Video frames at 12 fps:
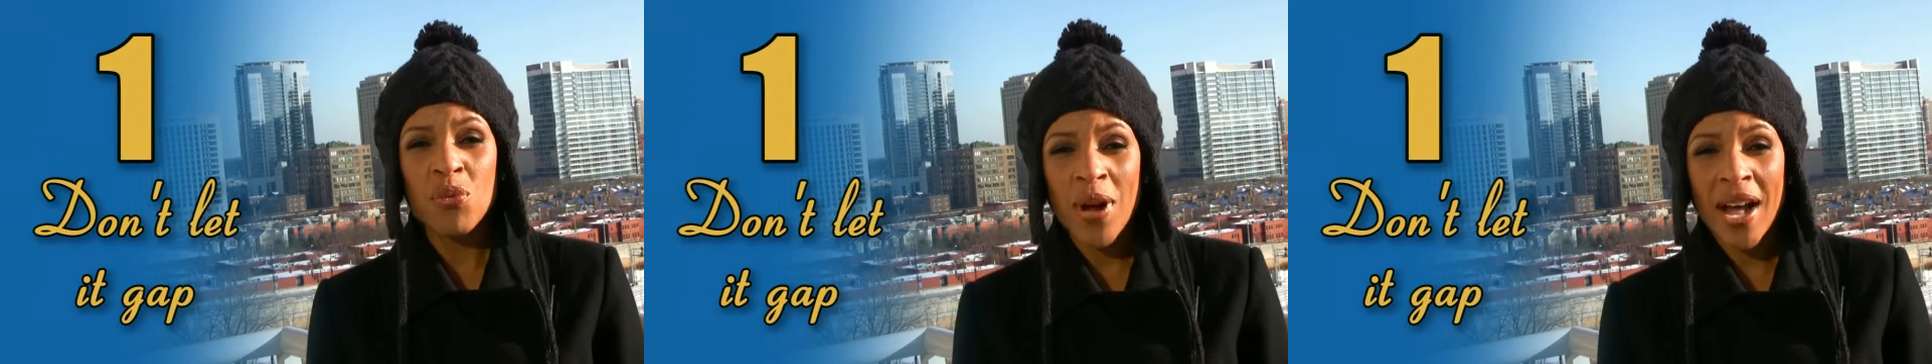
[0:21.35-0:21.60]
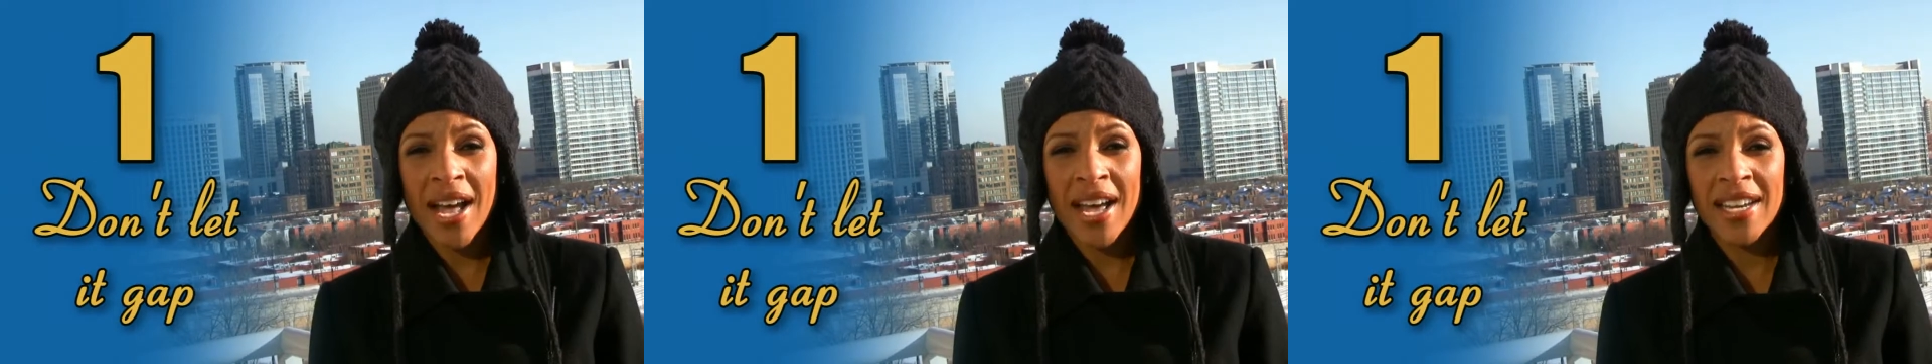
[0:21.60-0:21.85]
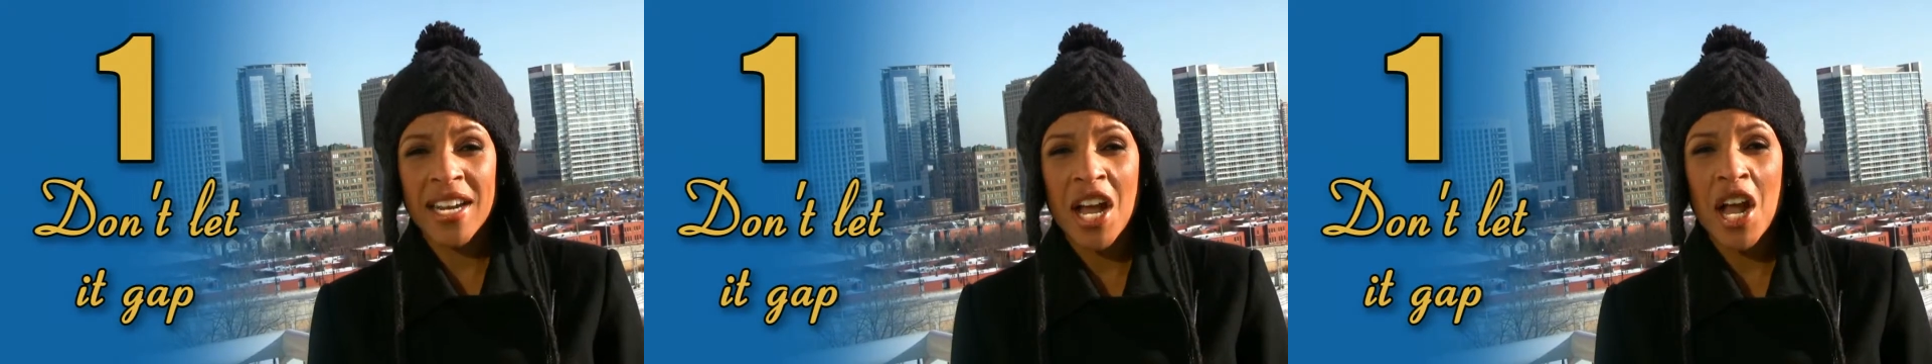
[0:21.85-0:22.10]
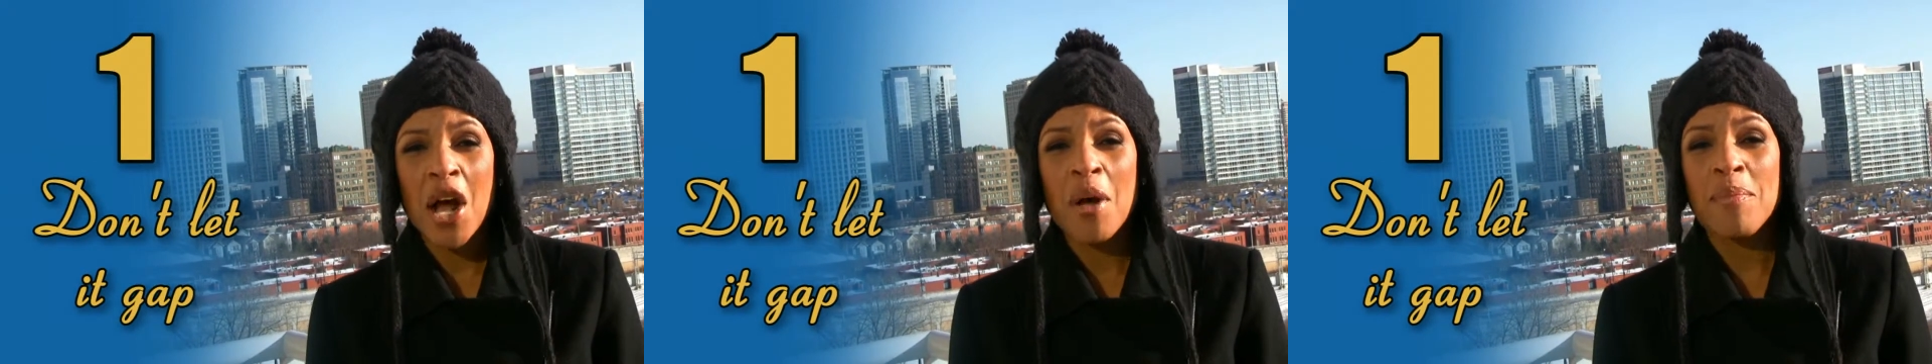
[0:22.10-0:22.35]
One,
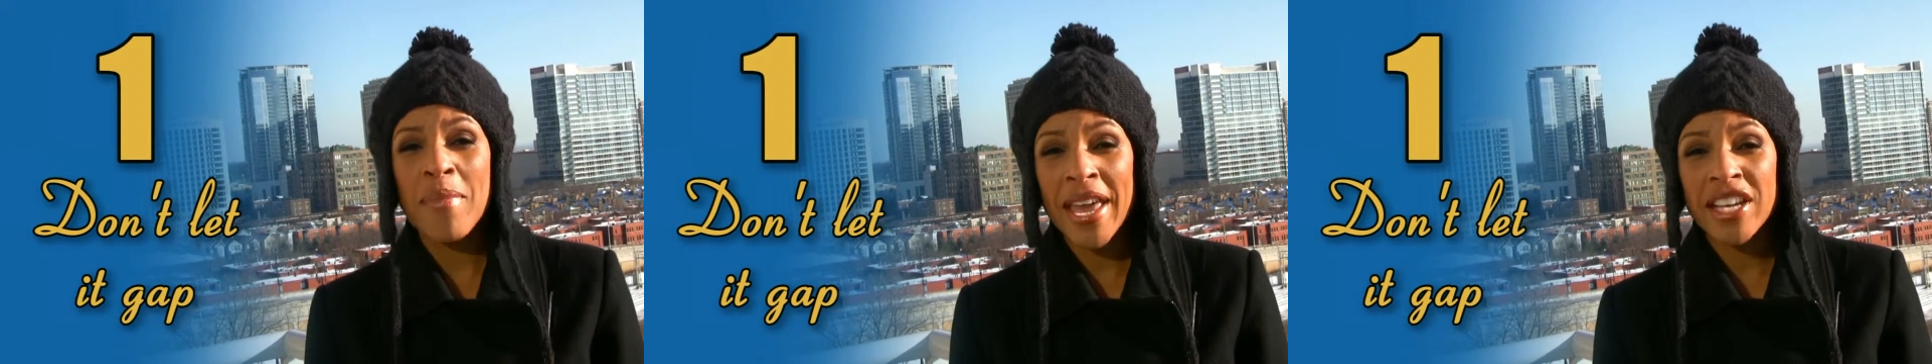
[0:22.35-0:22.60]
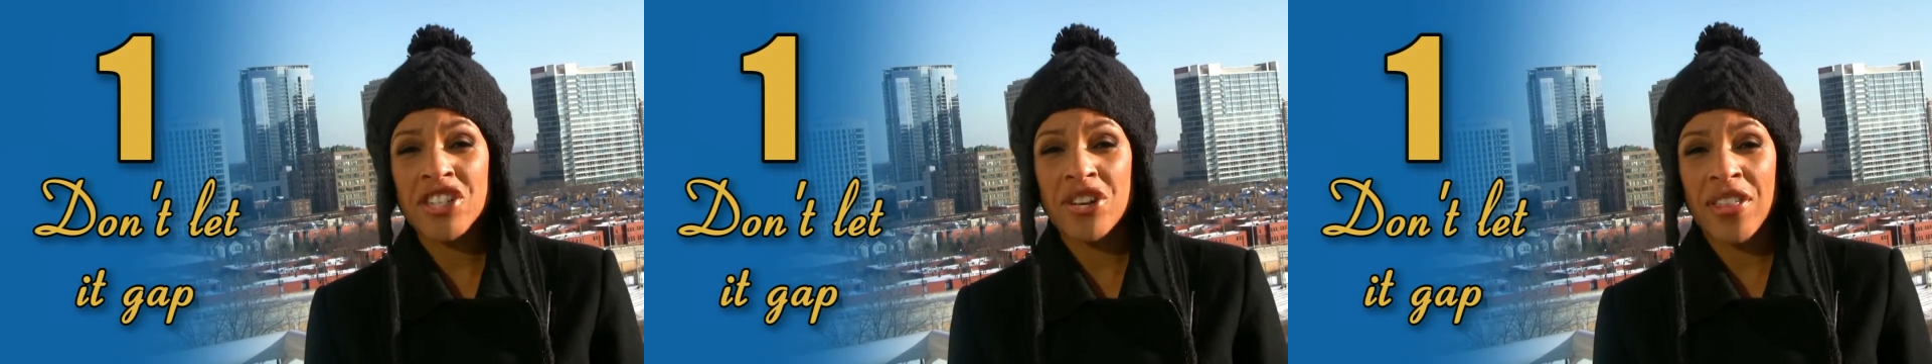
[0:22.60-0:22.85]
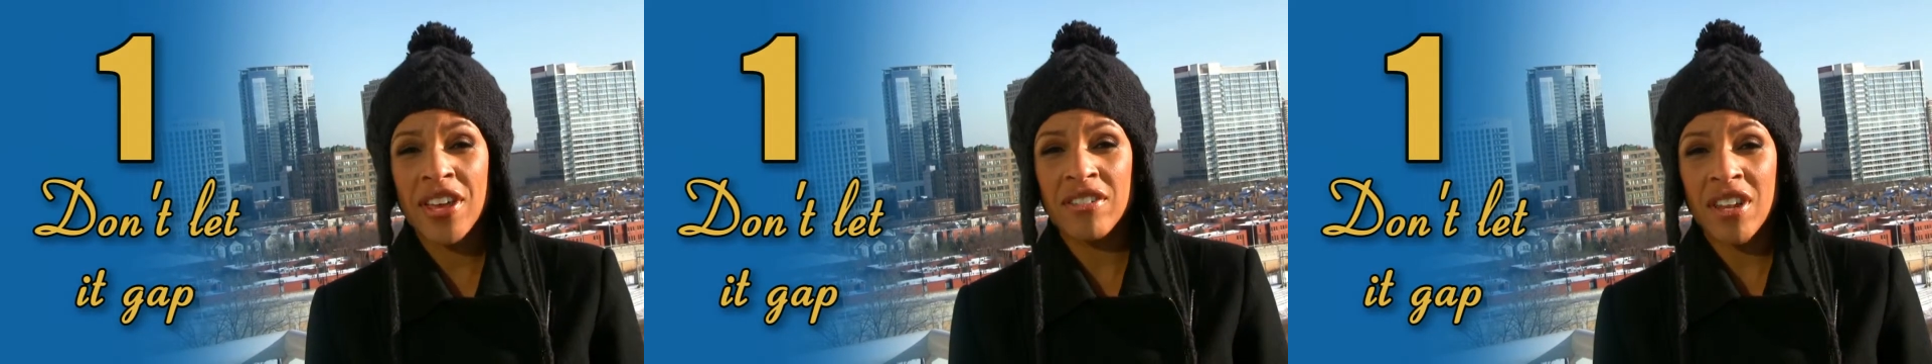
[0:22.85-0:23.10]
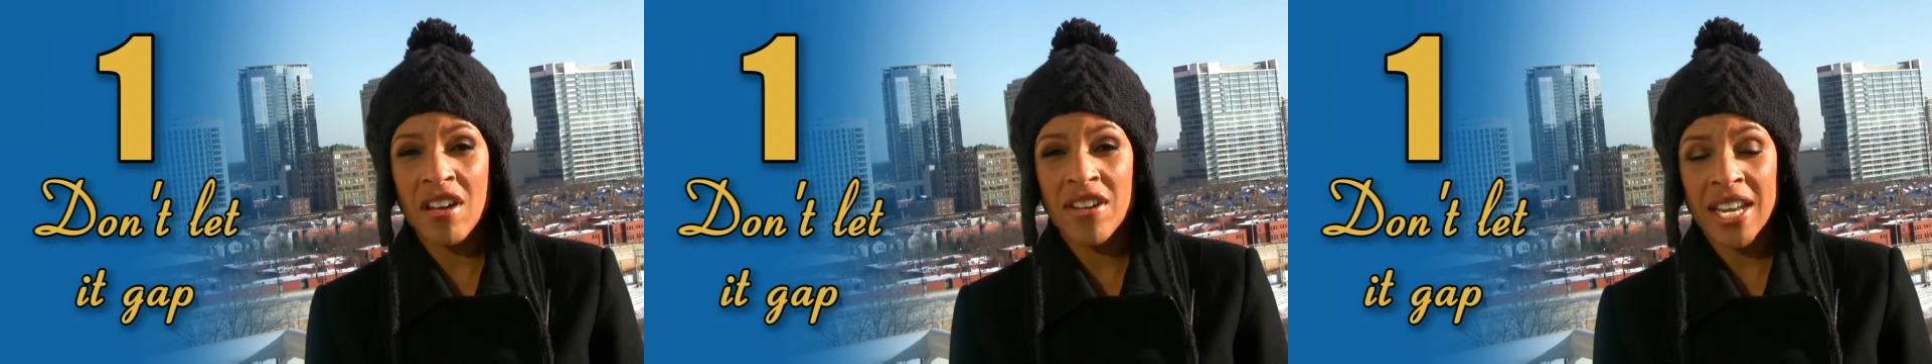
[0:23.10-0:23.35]
make sure they're
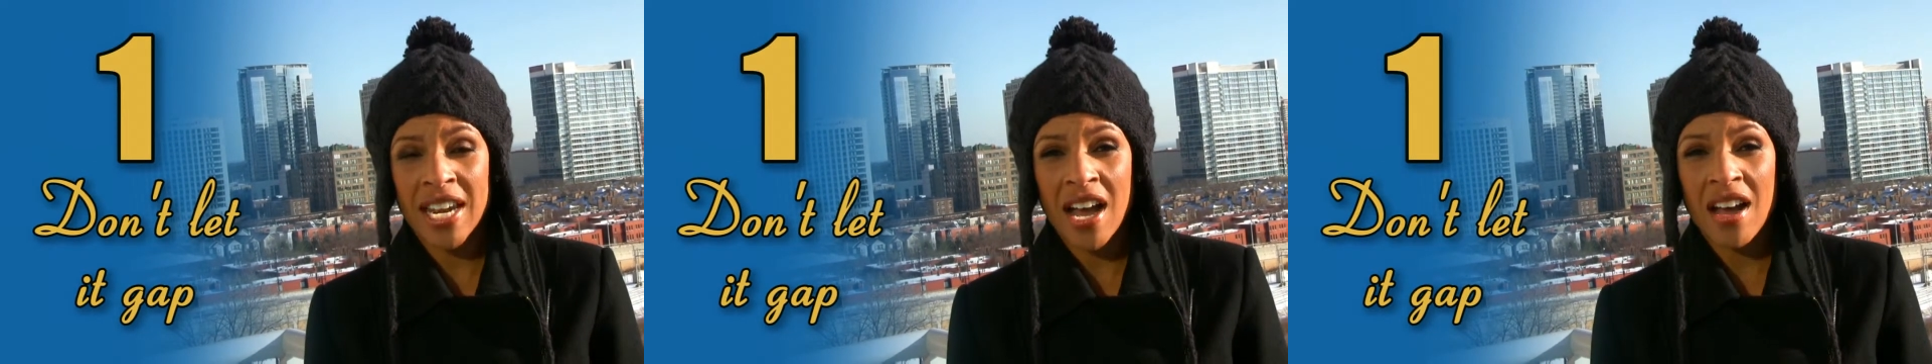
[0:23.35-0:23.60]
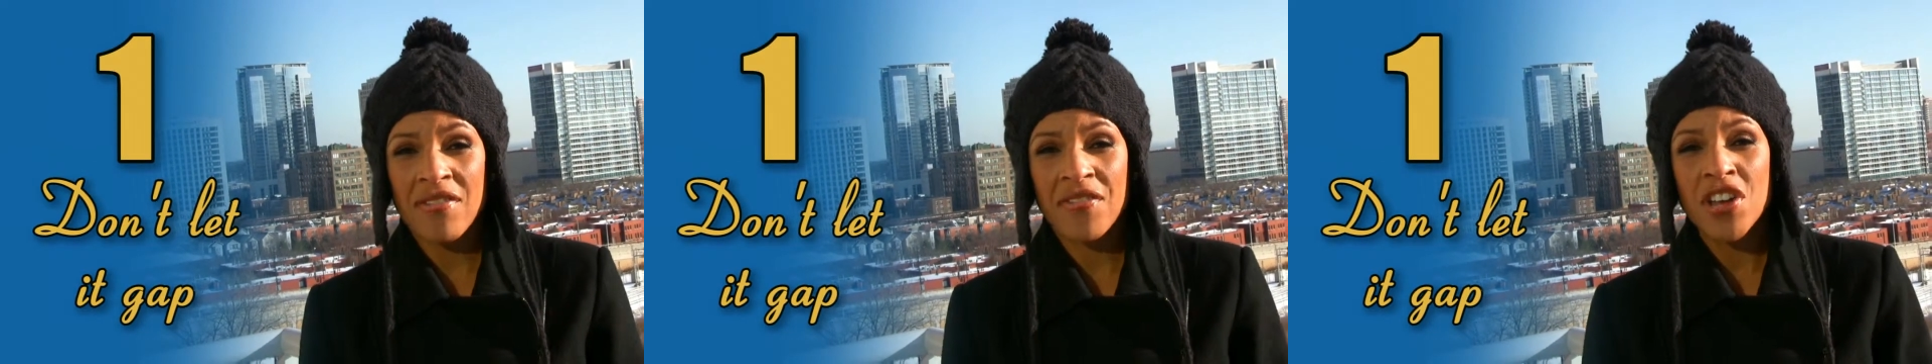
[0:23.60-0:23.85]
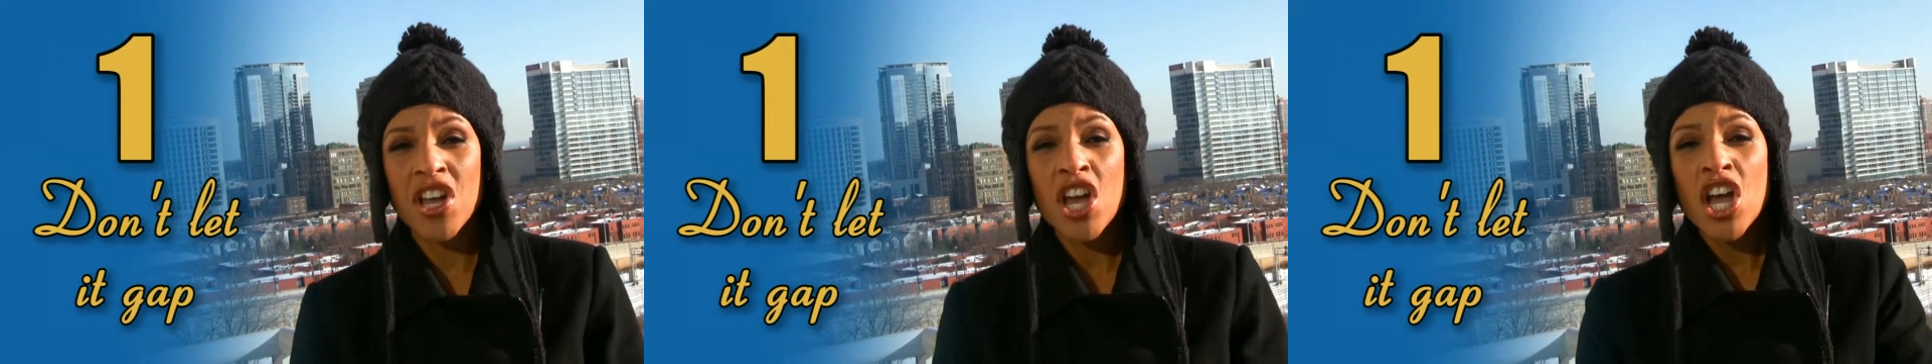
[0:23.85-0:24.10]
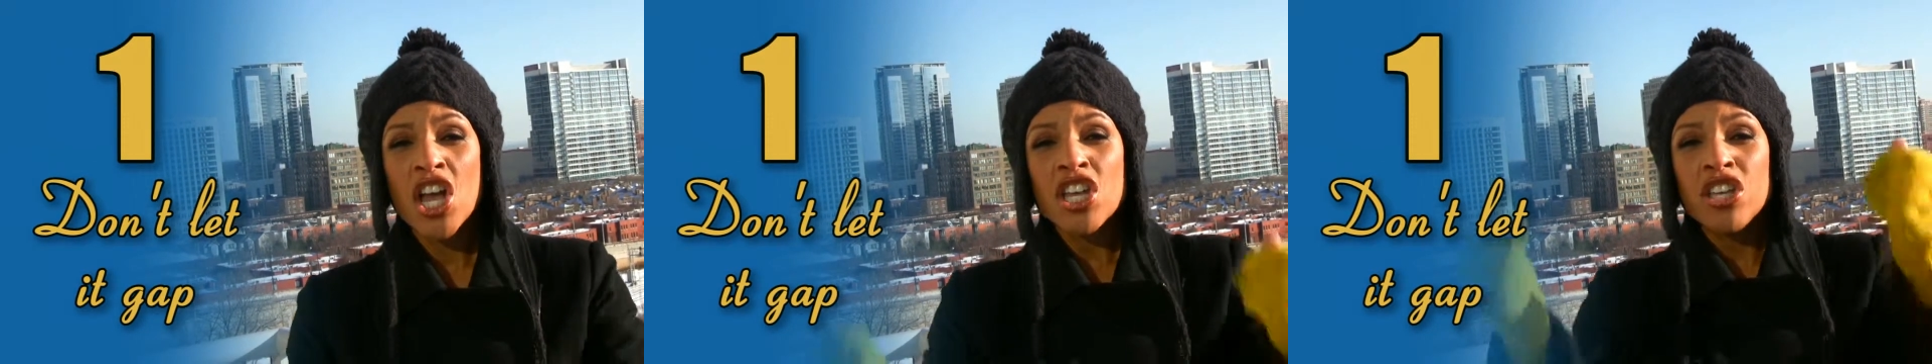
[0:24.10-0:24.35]
long
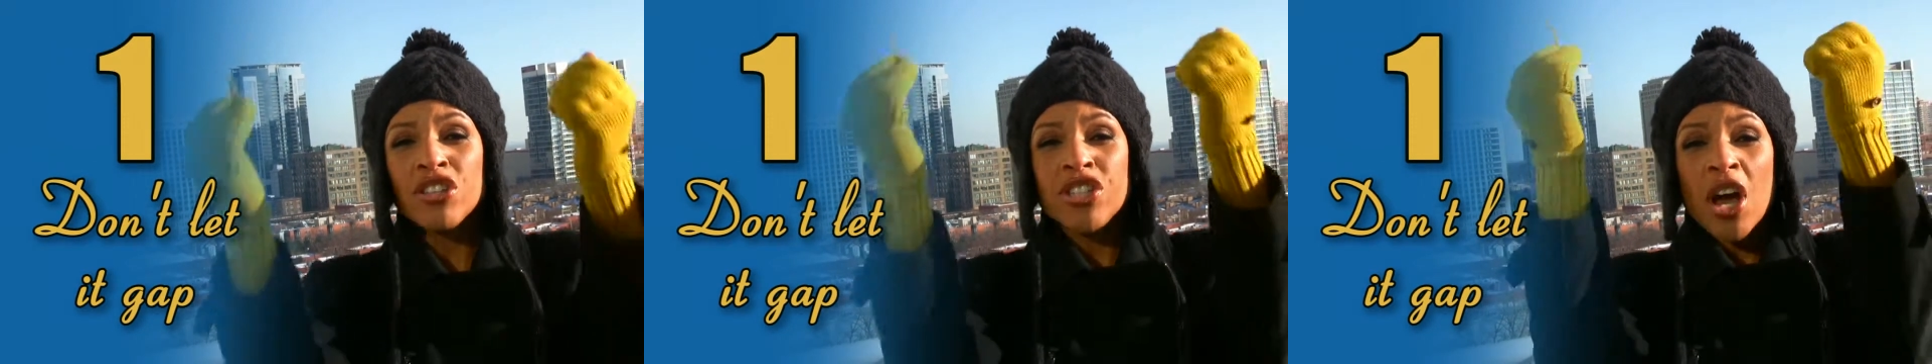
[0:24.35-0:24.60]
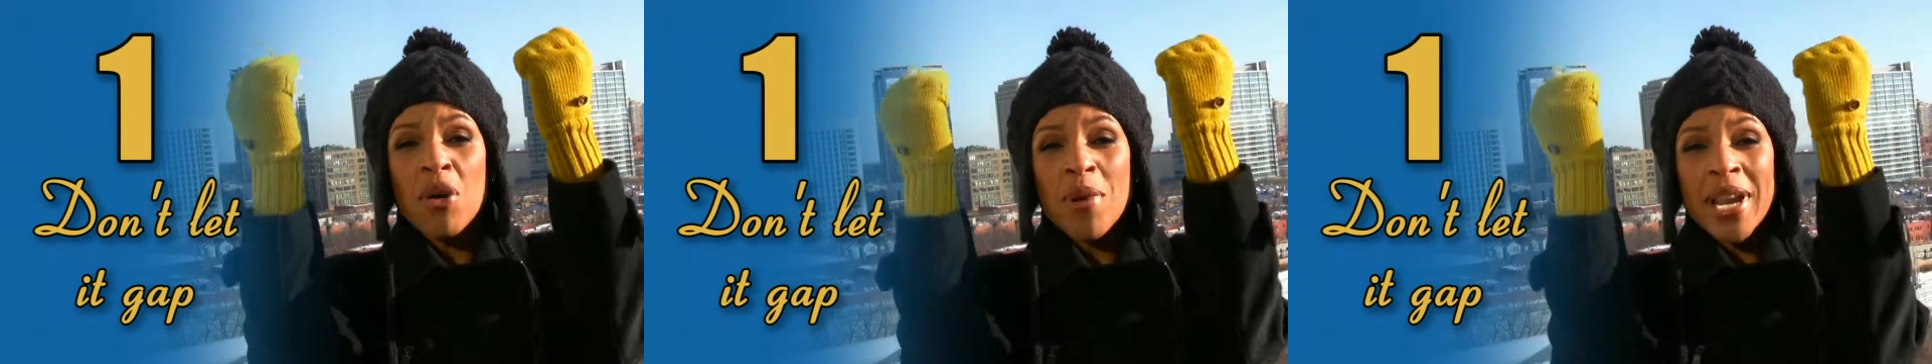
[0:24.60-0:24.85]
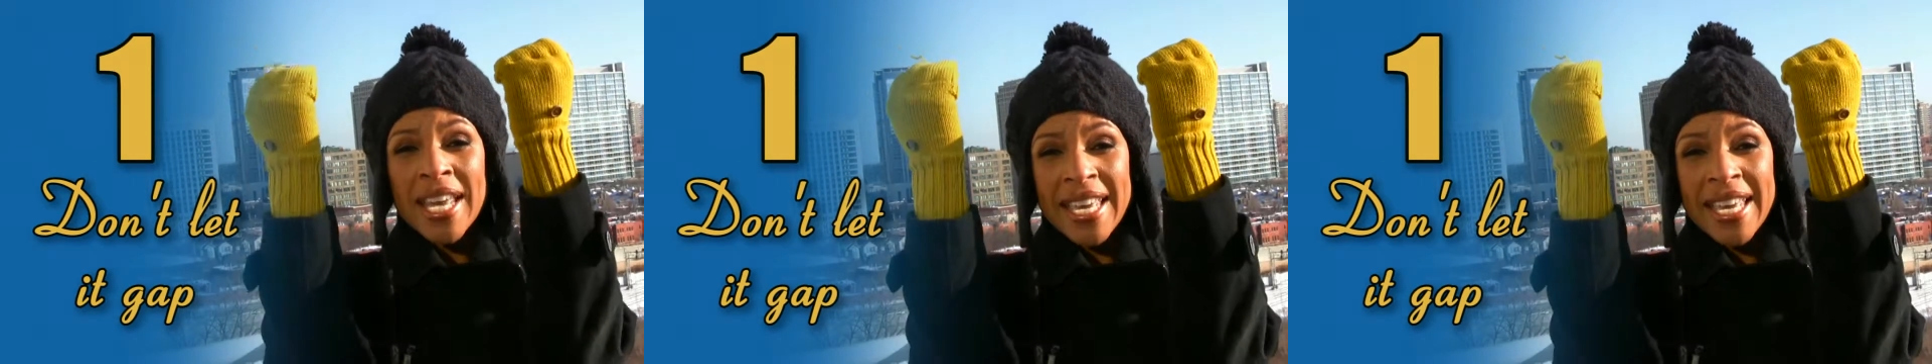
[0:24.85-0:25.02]
enough. You don't want a